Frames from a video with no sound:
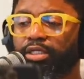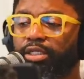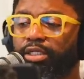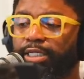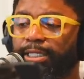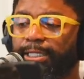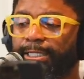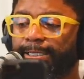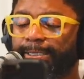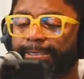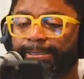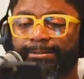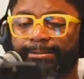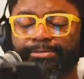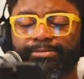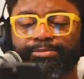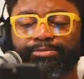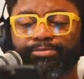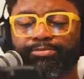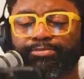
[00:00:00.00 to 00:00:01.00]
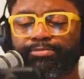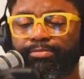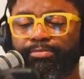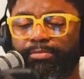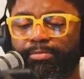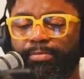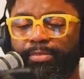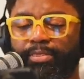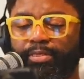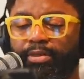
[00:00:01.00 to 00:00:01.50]
Um,
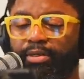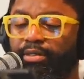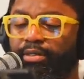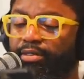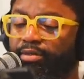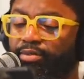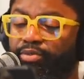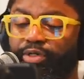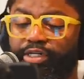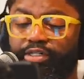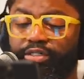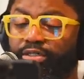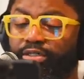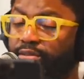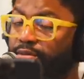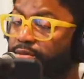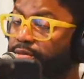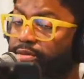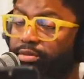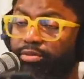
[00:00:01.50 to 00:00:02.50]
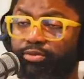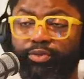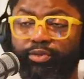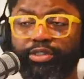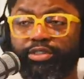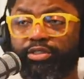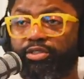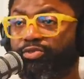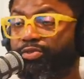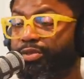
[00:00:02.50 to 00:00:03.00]
we just we
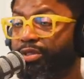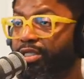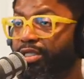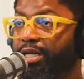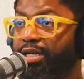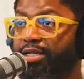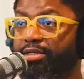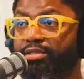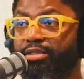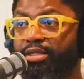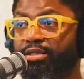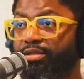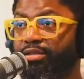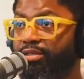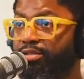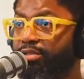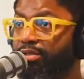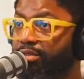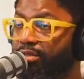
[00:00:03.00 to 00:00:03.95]
just realized that this is